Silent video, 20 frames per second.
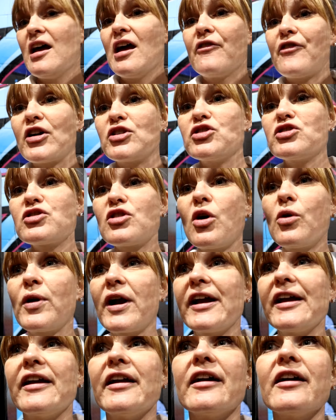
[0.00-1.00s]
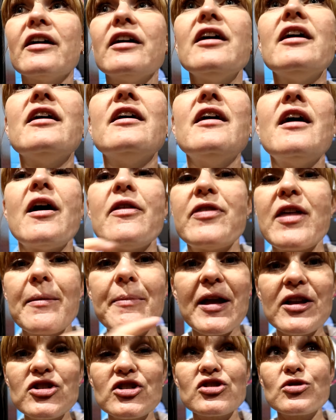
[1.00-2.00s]
If I just go right here, they
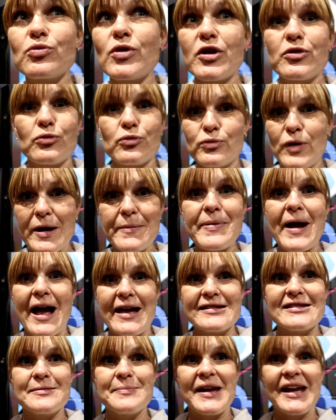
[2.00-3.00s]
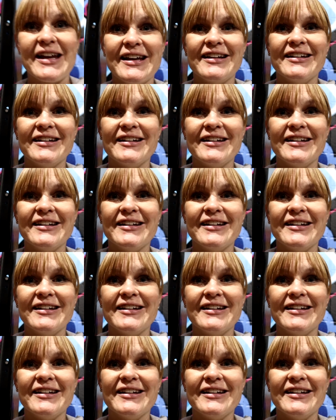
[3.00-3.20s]
may just run right past me.